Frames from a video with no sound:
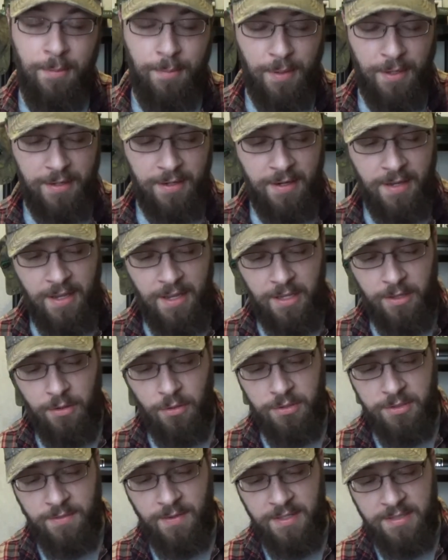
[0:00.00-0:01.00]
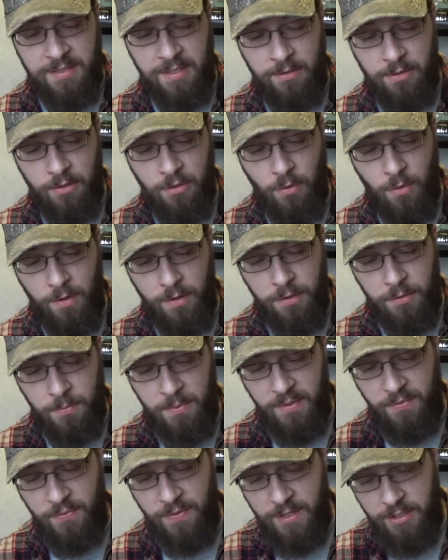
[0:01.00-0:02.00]
but those of us in the north,
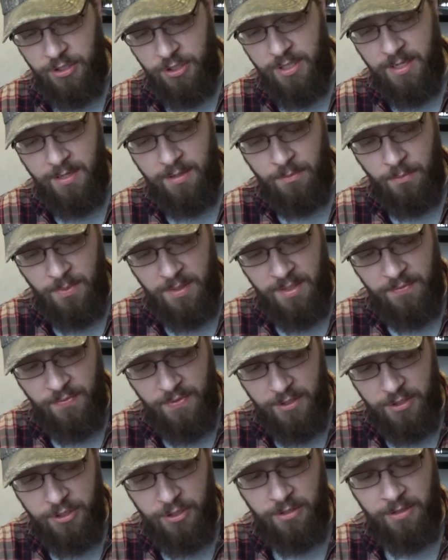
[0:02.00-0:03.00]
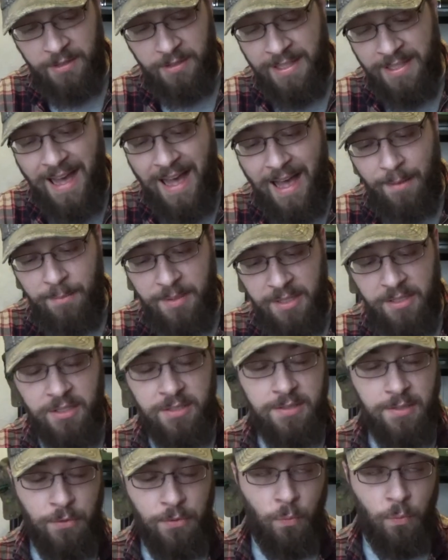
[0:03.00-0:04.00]
we fish it and we fish it a lot
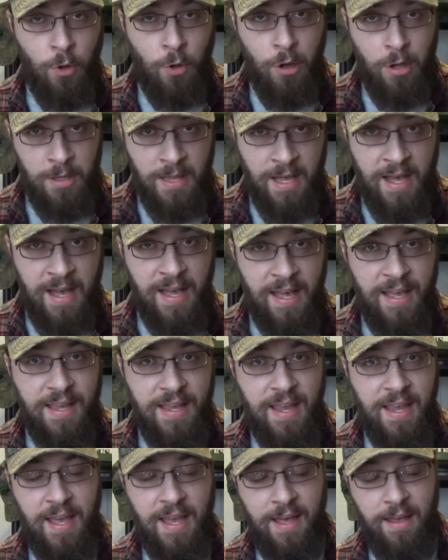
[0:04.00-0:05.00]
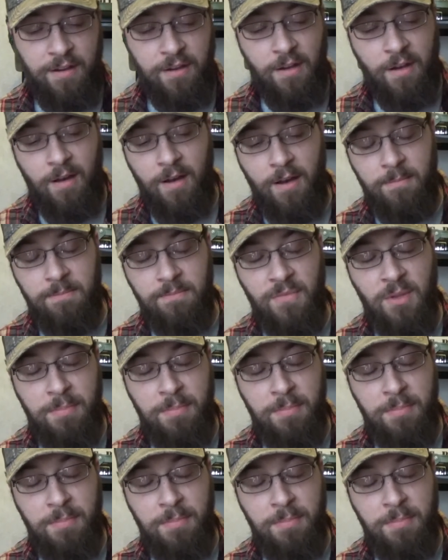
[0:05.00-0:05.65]
because of the walleye and um,